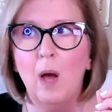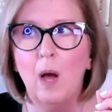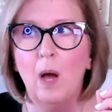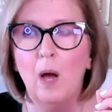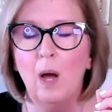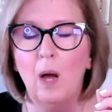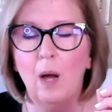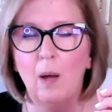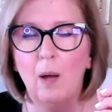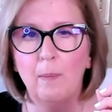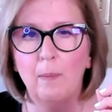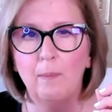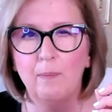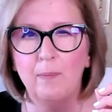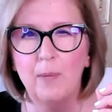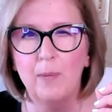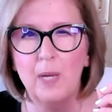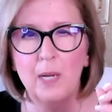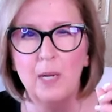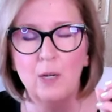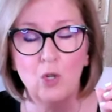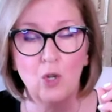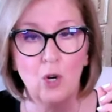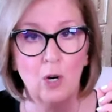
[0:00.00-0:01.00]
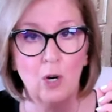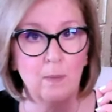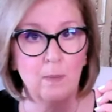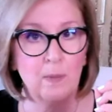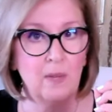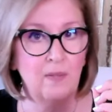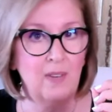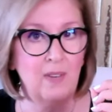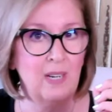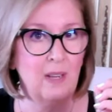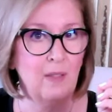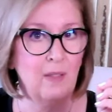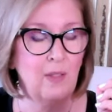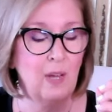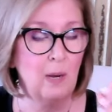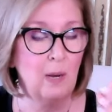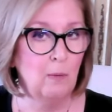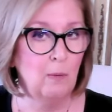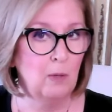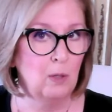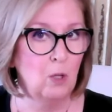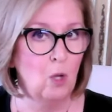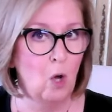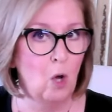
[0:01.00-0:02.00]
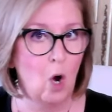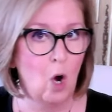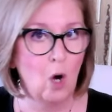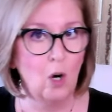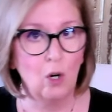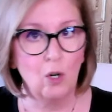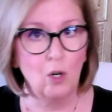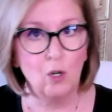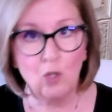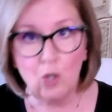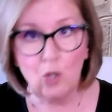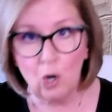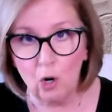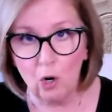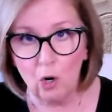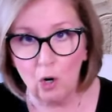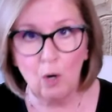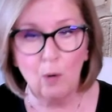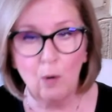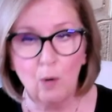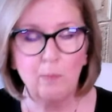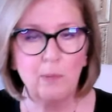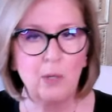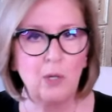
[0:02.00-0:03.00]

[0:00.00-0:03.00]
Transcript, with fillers: in terms of anything longer term?